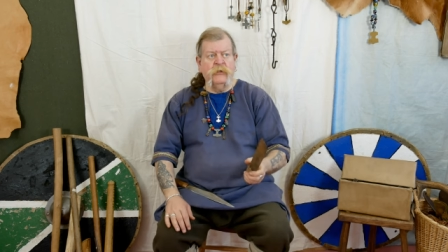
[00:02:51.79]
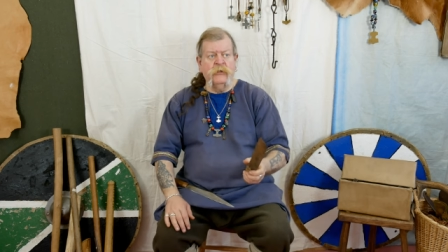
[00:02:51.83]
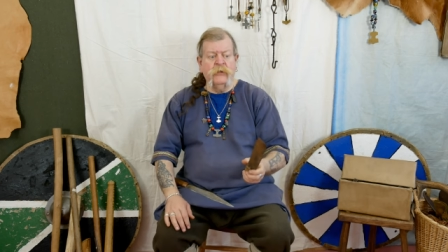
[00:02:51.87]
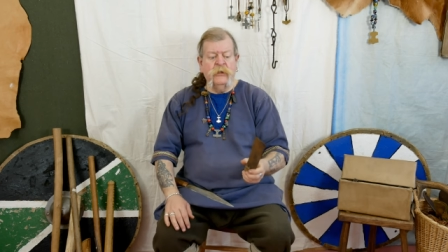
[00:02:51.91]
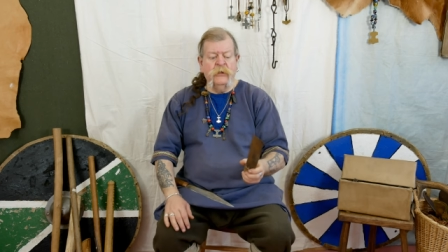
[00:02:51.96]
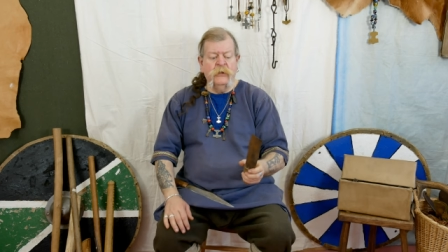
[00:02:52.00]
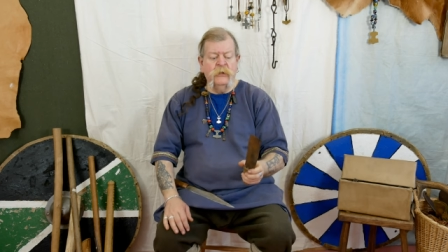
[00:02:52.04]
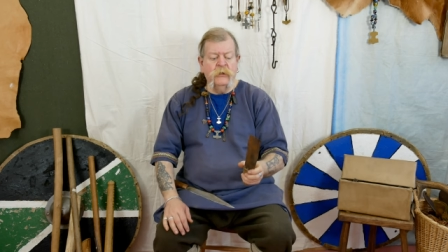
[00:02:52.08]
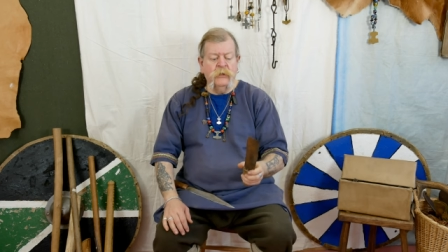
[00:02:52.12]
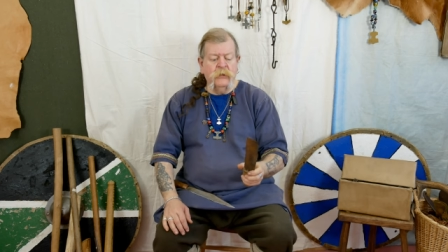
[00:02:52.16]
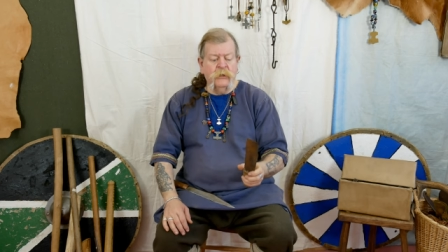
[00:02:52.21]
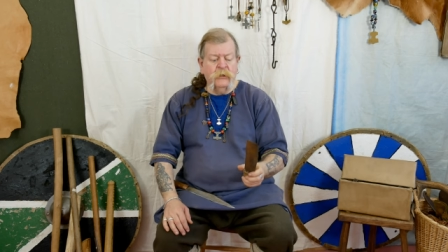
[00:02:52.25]
You
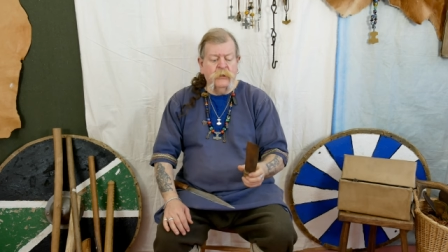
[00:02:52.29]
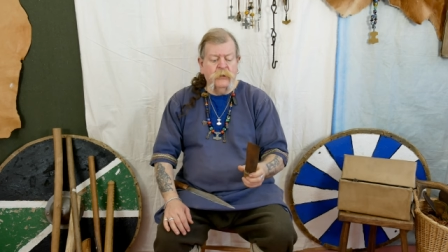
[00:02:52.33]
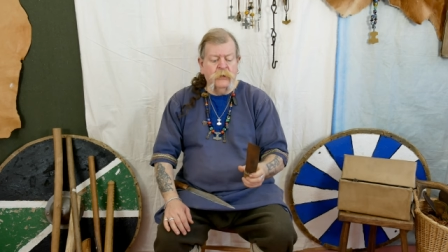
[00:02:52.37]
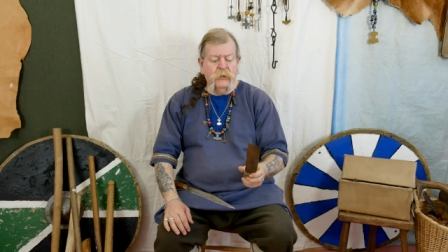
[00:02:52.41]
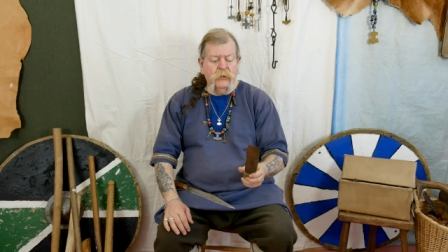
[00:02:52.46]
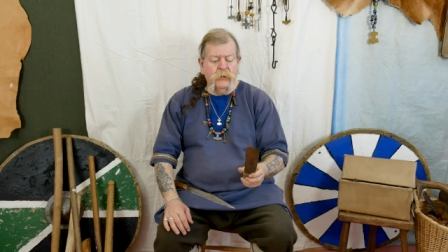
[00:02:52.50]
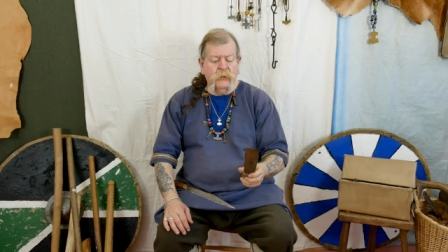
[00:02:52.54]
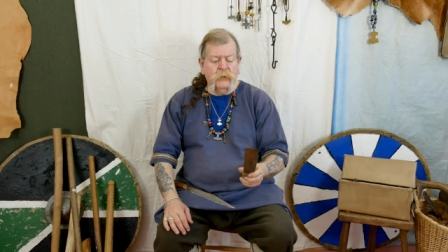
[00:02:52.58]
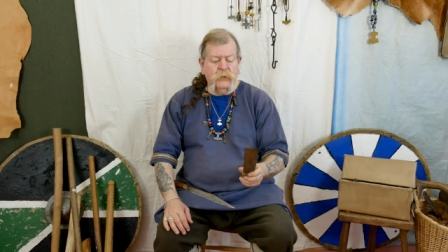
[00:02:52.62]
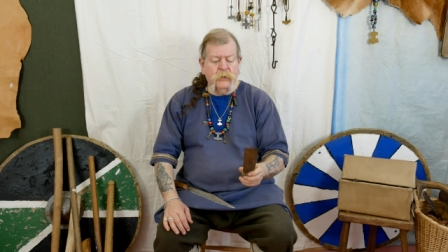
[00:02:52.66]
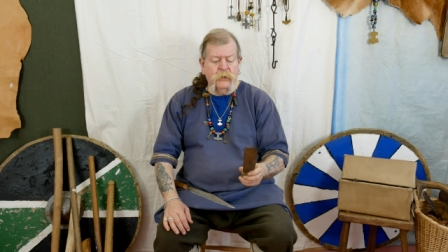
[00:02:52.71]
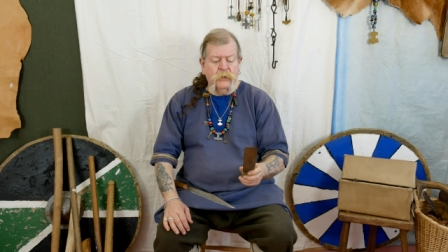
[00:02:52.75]
watch that, it's
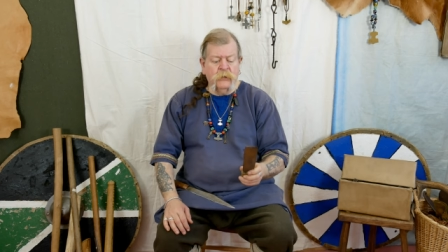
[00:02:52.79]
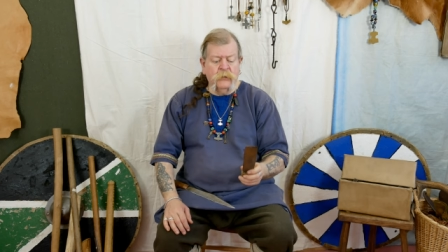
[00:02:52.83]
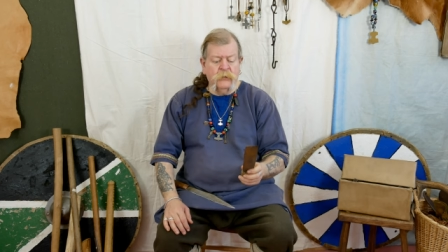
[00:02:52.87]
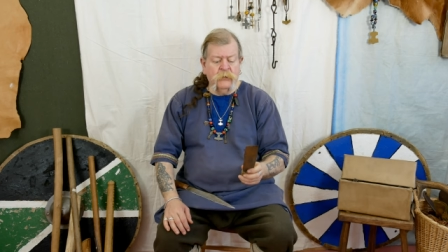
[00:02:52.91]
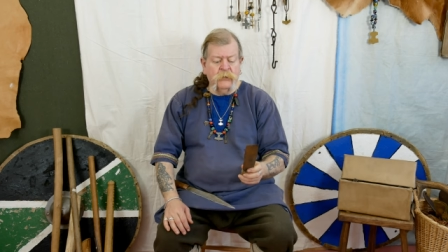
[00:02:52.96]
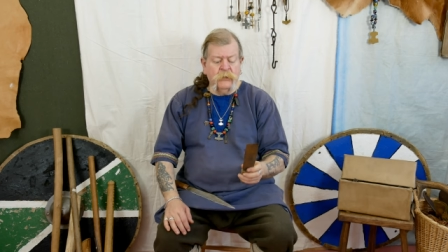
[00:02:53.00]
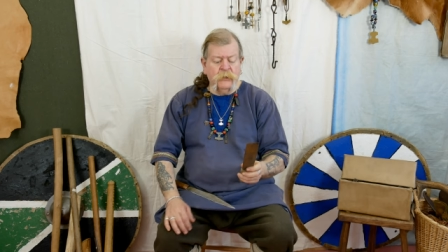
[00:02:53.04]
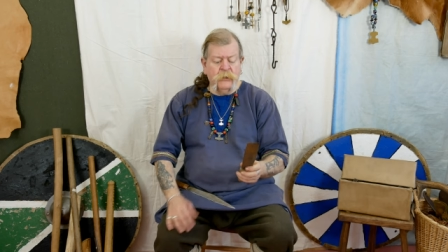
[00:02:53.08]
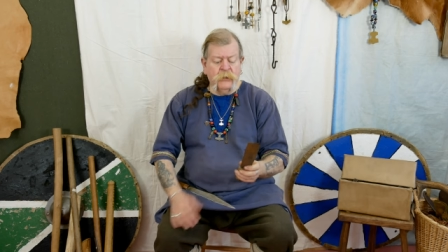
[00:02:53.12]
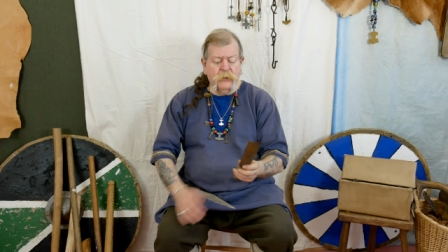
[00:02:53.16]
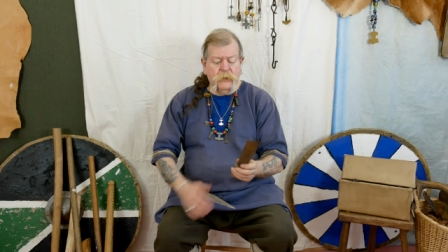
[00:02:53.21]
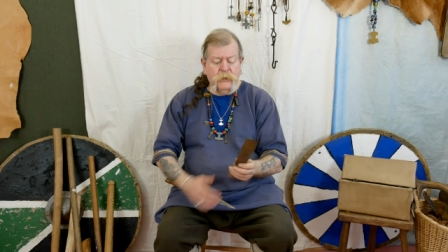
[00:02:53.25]
sharp.
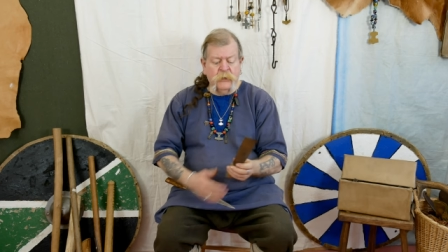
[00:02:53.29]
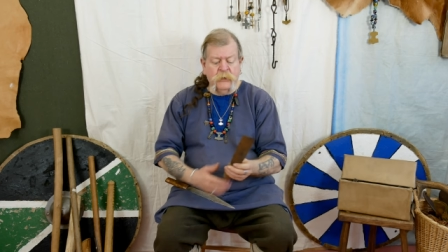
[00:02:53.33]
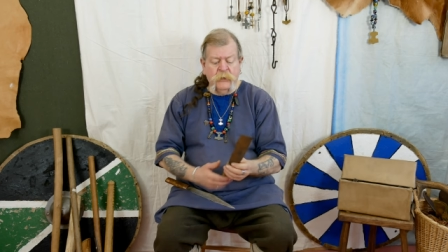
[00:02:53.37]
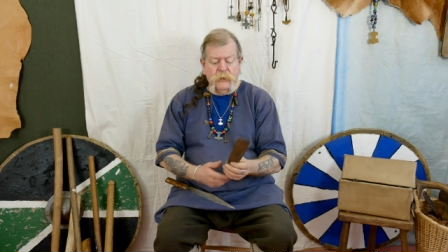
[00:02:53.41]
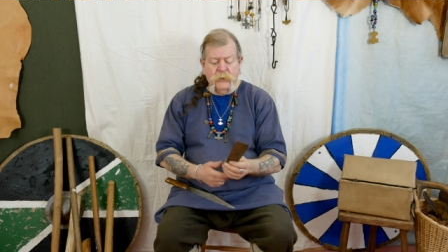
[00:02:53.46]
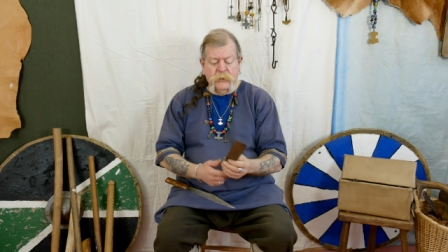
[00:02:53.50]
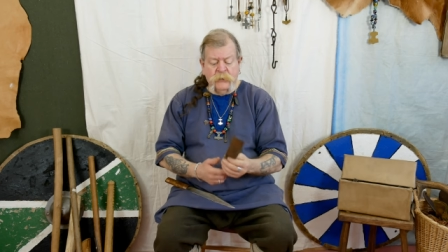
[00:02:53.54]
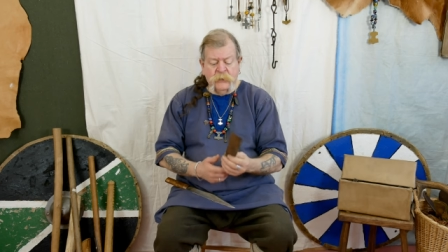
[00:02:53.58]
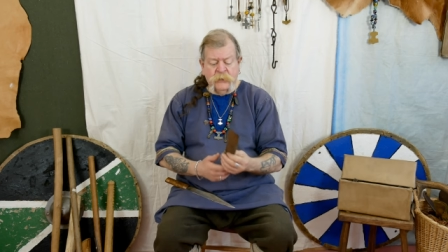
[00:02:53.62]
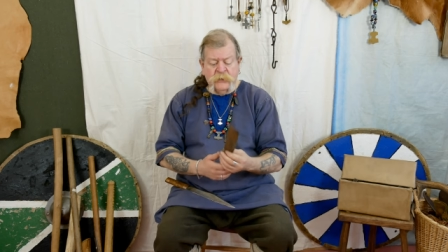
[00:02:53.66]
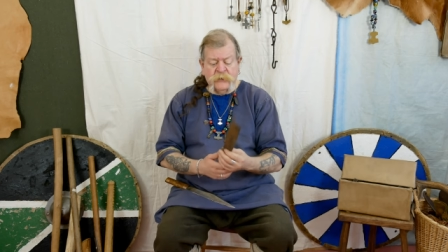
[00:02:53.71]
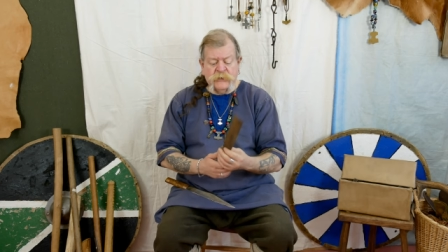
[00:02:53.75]
Yeah,
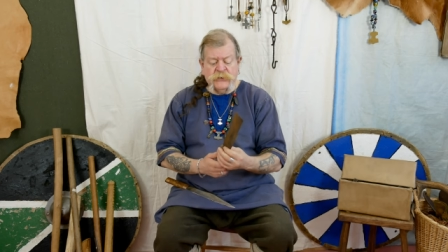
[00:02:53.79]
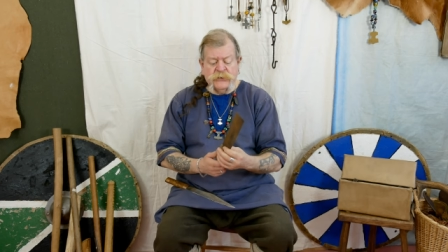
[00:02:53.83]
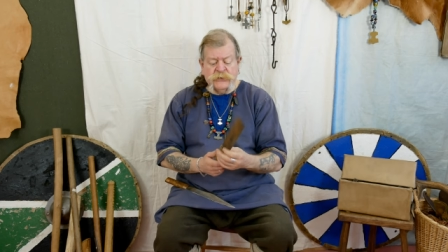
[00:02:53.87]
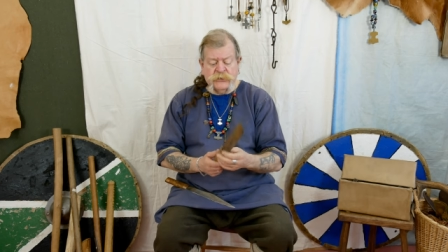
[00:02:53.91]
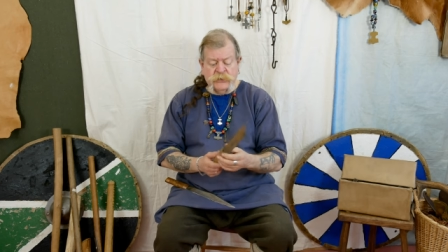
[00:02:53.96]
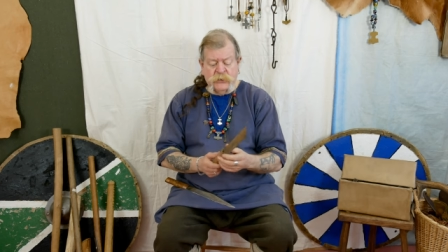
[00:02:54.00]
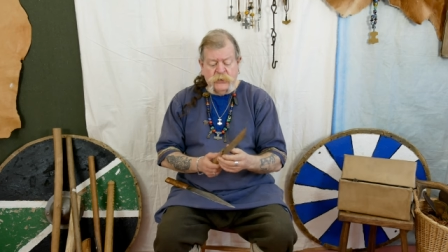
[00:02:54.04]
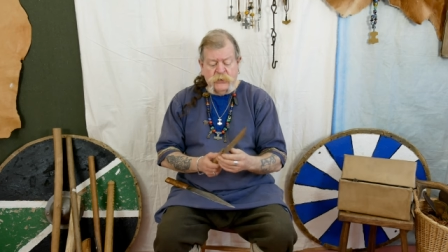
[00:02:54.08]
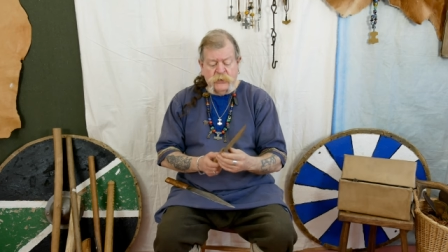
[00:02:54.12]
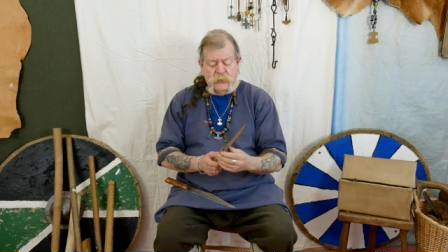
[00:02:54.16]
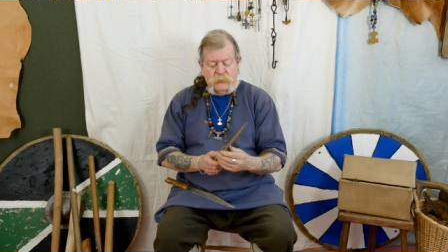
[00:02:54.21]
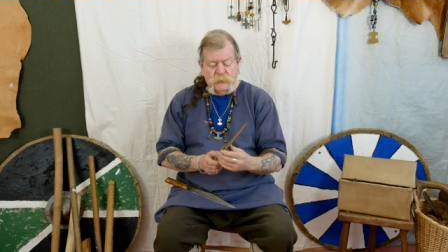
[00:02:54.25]
it is
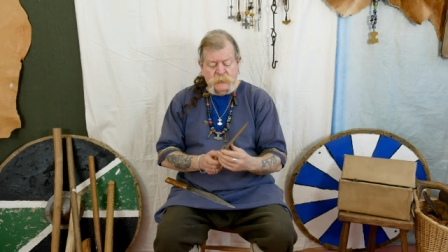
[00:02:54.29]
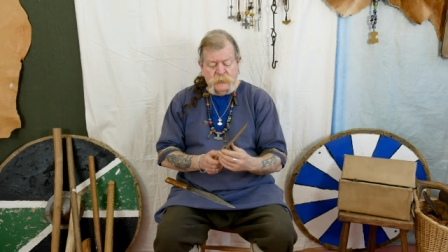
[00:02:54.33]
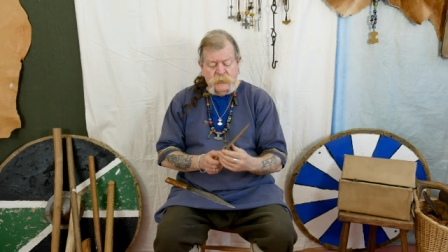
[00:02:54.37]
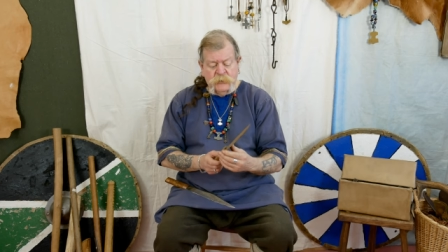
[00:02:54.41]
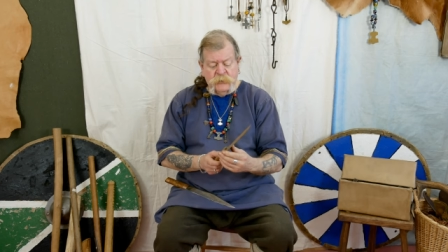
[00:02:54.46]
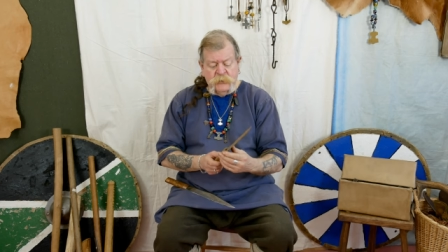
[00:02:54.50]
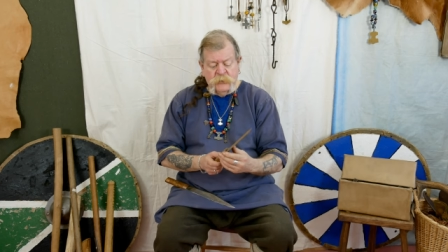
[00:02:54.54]
sharp.